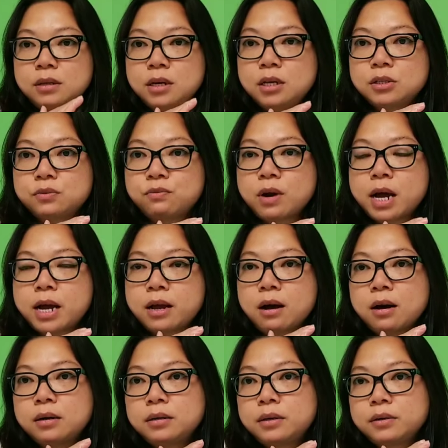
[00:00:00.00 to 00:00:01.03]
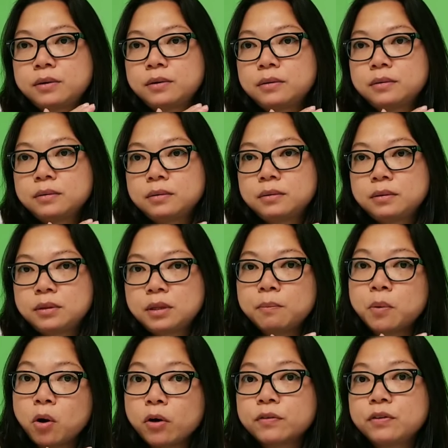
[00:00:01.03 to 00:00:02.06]
It's right under the
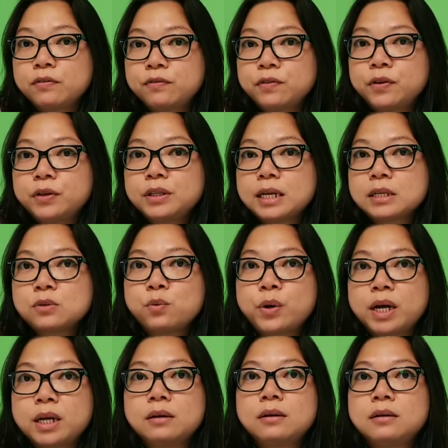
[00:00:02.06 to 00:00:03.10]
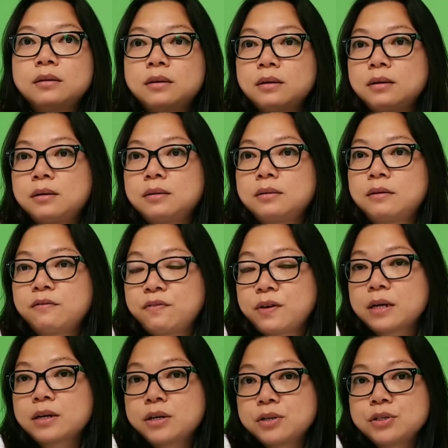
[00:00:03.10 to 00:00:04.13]
ball of the foot, that's where the, the, the
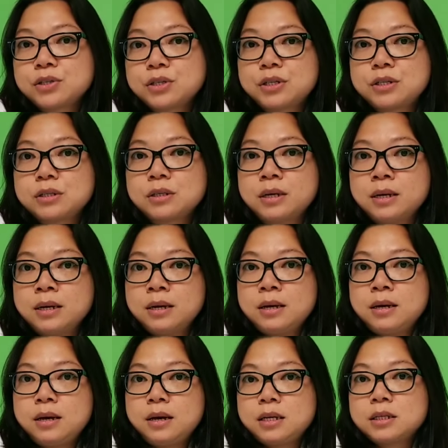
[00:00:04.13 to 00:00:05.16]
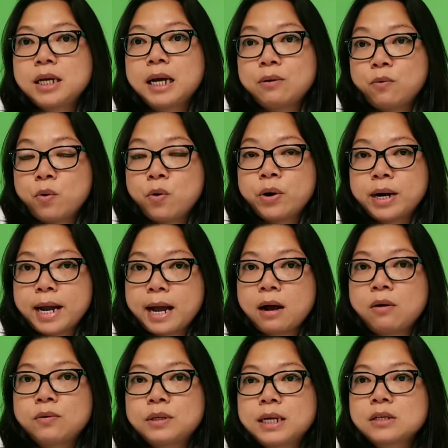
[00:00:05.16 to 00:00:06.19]
fat cushion it's got worn
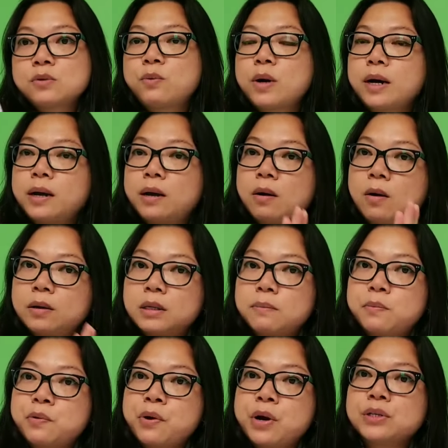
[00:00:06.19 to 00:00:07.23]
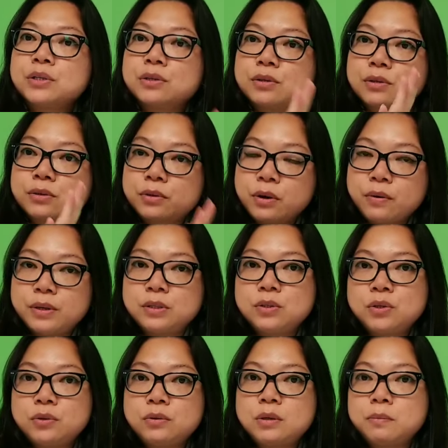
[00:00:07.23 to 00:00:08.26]
out. That's why all the pressures go
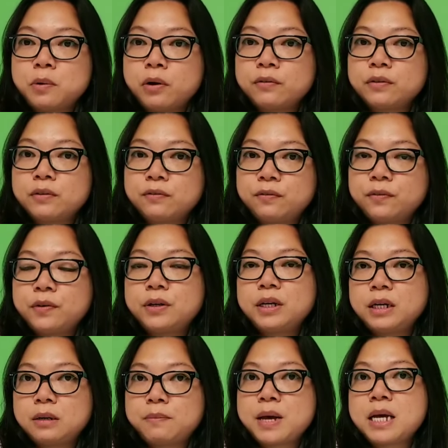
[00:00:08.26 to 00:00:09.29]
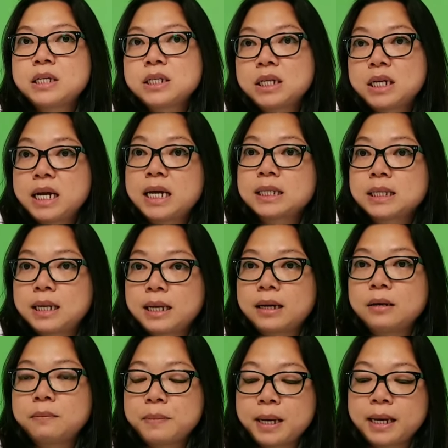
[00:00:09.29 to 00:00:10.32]
into the ball of the foot and the patient has a lot
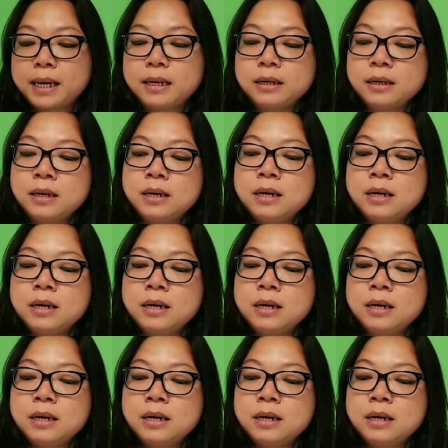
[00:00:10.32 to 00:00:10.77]
of pain.